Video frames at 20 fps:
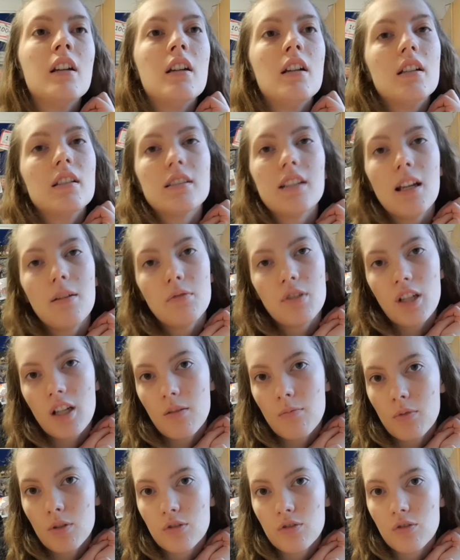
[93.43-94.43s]
So MJM
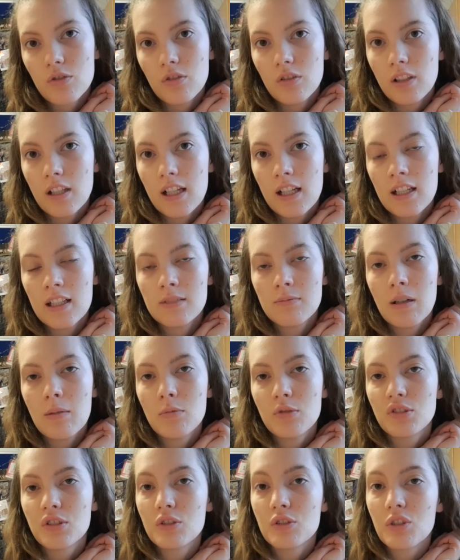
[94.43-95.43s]
module is my
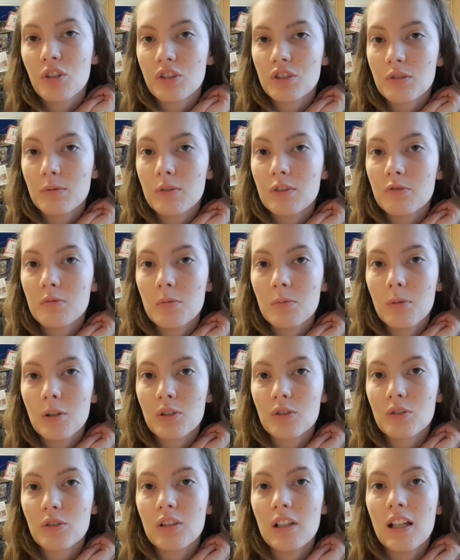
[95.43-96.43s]
muscles, joints and movement
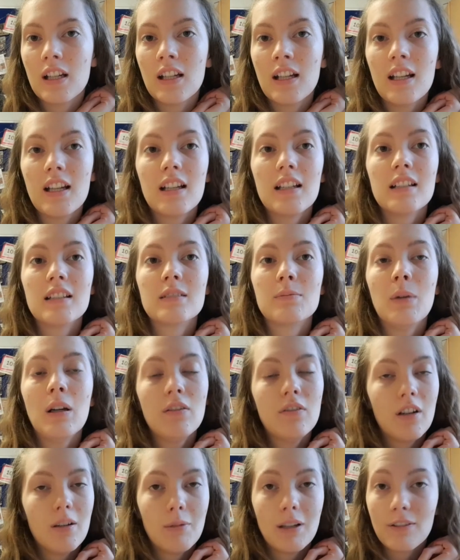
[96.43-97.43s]
module, and it is by
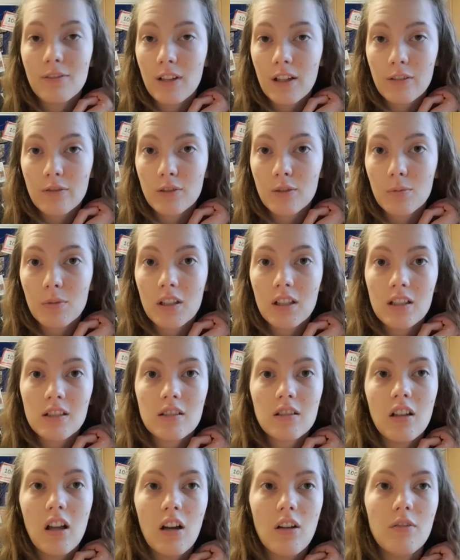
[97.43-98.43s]
far my favourite because a
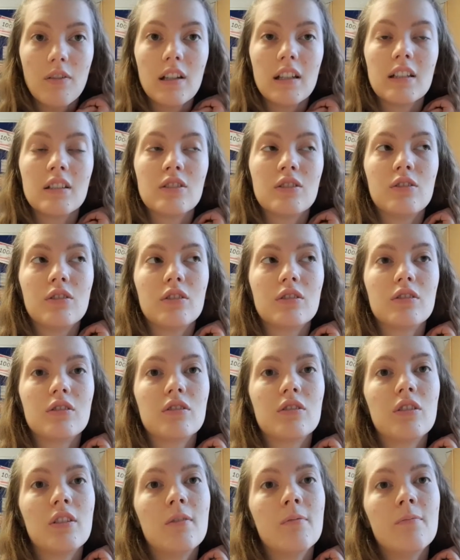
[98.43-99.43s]
lot of it is just,